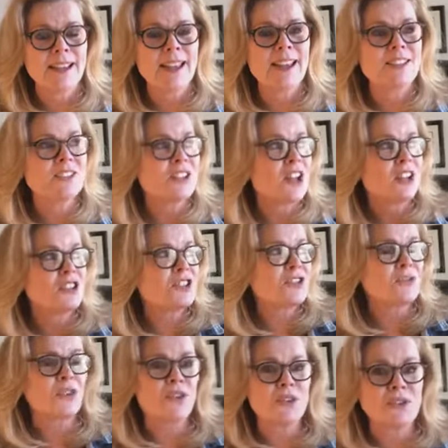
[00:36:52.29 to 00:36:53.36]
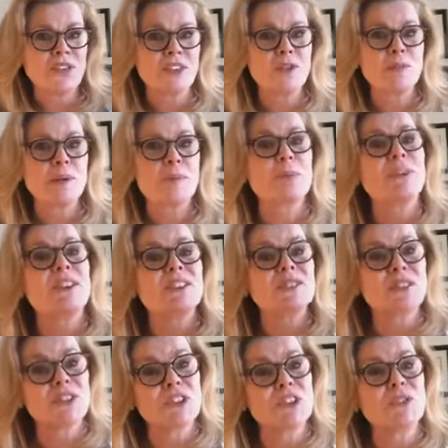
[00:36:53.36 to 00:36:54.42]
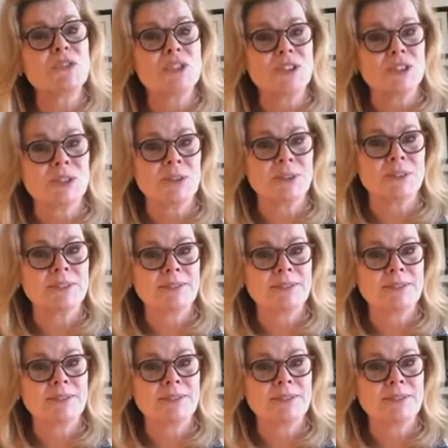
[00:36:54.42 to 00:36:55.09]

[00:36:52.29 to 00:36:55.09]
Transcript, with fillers: It's not just for those other people, it's for you too.